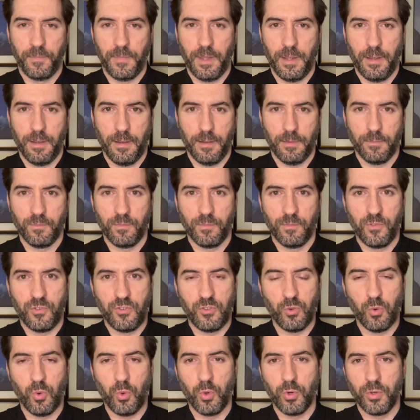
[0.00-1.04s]
uh,
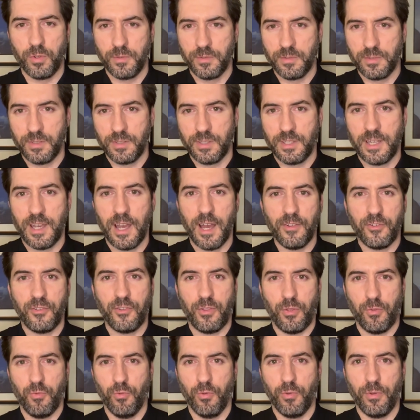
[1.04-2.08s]
sword cuts
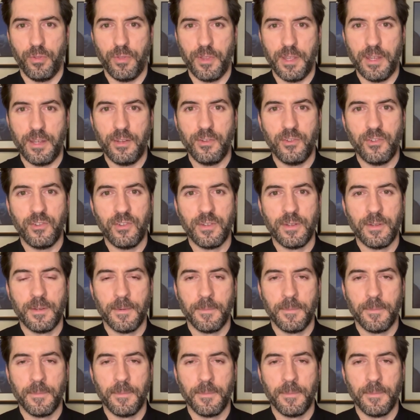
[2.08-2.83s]
through things,